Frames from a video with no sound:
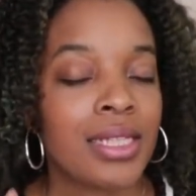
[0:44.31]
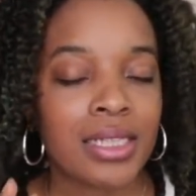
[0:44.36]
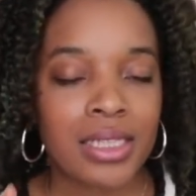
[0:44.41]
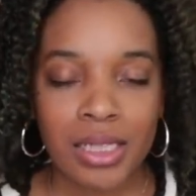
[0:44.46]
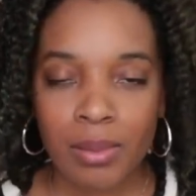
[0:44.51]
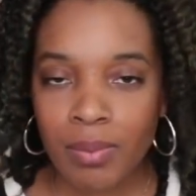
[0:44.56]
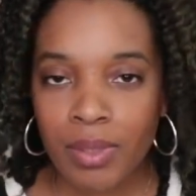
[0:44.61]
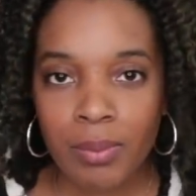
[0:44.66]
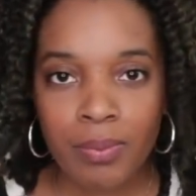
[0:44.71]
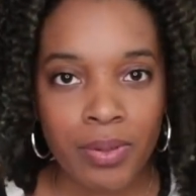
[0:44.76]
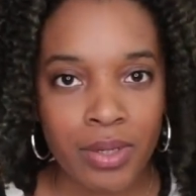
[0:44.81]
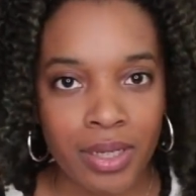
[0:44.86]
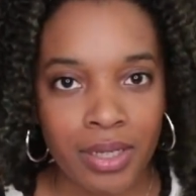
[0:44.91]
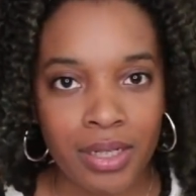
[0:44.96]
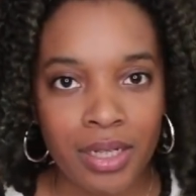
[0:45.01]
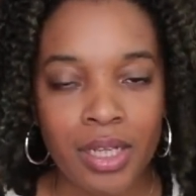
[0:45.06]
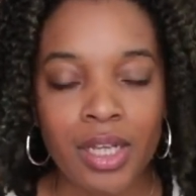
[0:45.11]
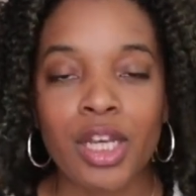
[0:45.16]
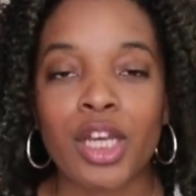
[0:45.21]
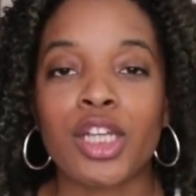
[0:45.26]
Simply
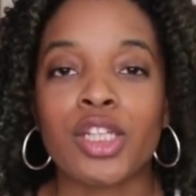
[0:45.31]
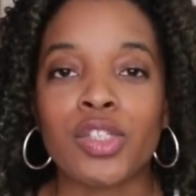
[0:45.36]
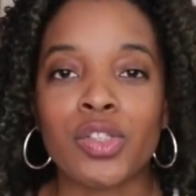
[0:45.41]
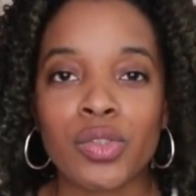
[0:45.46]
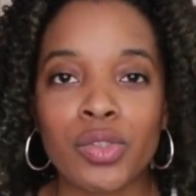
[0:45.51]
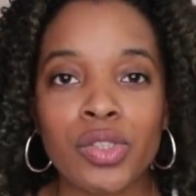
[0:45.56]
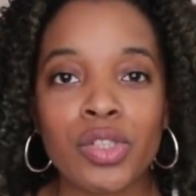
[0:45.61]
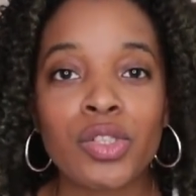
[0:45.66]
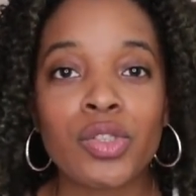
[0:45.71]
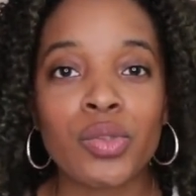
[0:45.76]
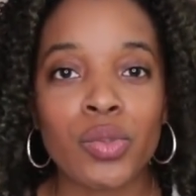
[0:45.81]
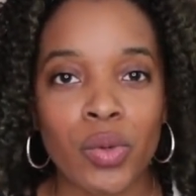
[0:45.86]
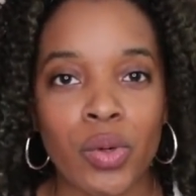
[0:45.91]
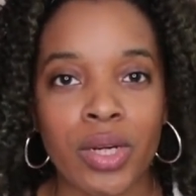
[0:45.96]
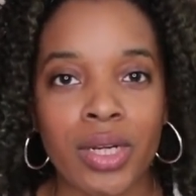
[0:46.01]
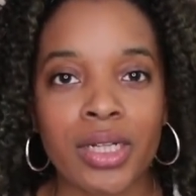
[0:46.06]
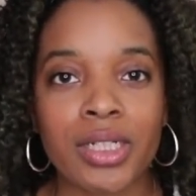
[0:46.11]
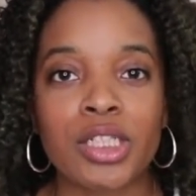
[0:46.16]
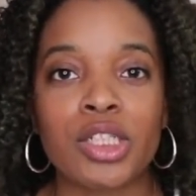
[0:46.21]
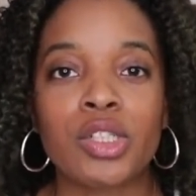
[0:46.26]
put, a user
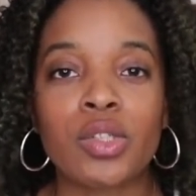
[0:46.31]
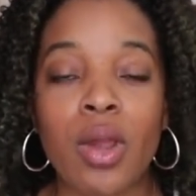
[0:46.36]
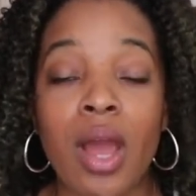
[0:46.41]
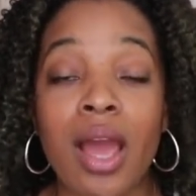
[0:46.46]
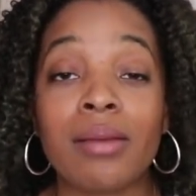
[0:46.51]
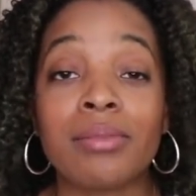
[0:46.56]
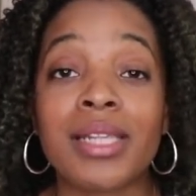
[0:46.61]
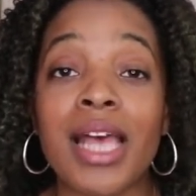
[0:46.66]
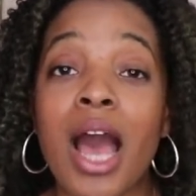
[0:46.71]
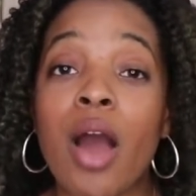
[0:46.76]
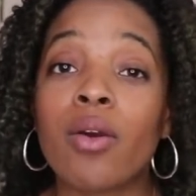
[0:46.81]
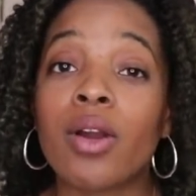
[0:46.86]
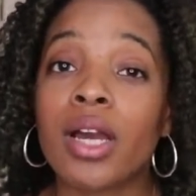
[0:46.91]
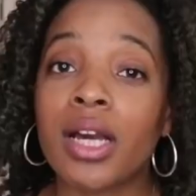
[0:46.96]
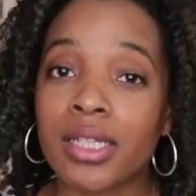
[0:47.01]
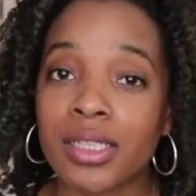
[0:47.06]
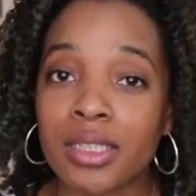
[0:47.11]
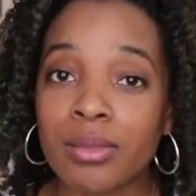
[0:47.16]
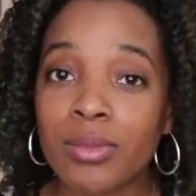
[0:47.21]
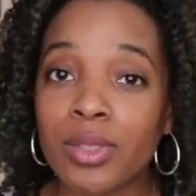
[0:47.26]
story describes how a
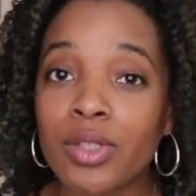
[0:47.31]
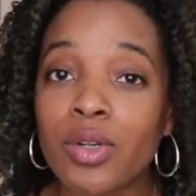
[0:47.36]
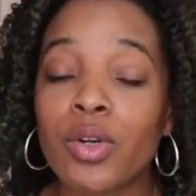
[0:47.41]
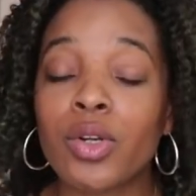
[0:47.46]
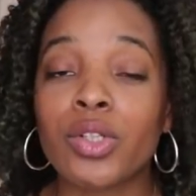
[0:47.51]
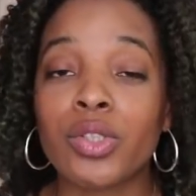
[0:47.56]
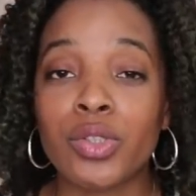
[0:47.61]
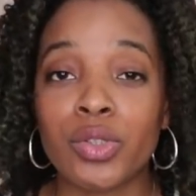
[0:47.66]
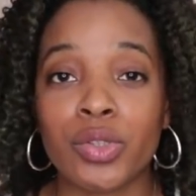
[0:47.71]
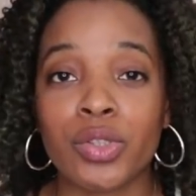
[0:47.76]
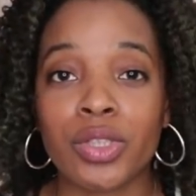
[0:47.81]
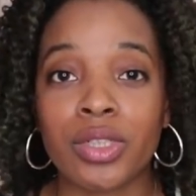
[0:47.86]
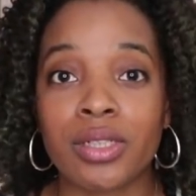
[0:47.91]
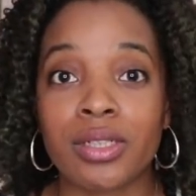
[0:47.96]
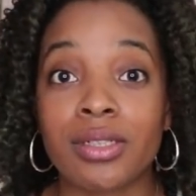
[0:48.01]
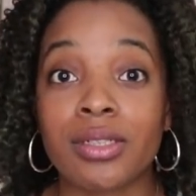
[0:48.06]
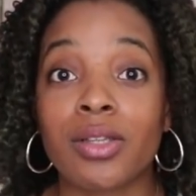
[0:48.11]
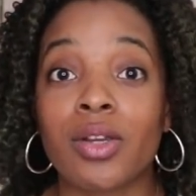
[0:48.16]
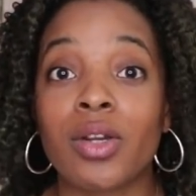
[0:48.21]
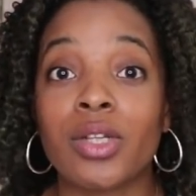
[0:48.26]
customer or user
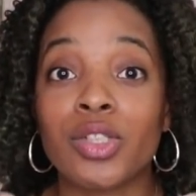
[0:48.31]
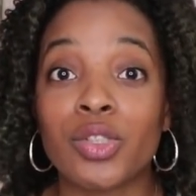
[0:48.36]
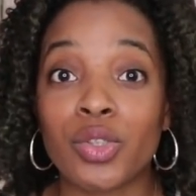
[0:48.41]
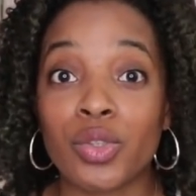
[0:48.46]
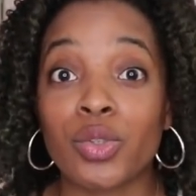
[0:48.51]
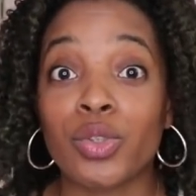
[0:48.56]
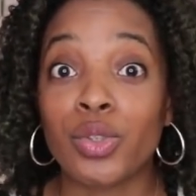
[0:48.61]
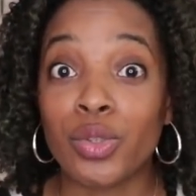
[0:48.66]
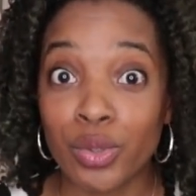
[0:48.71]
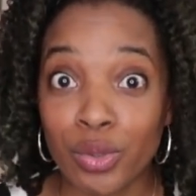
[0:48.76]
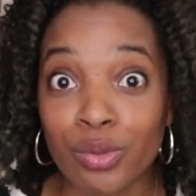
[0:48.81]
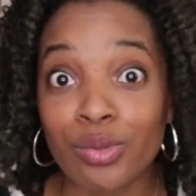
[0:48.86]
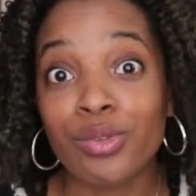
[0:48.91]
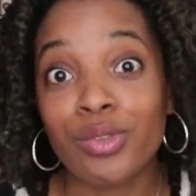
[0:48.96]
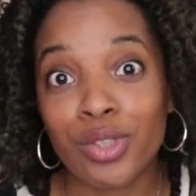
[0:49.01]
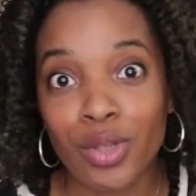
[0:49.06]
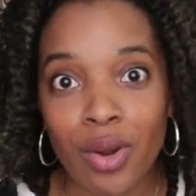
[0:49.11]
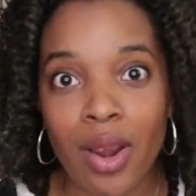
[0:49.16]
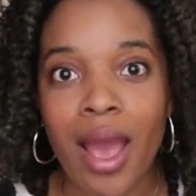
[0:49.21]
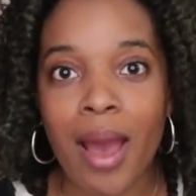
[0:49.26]
is going to
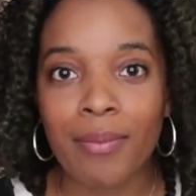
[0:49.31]
use your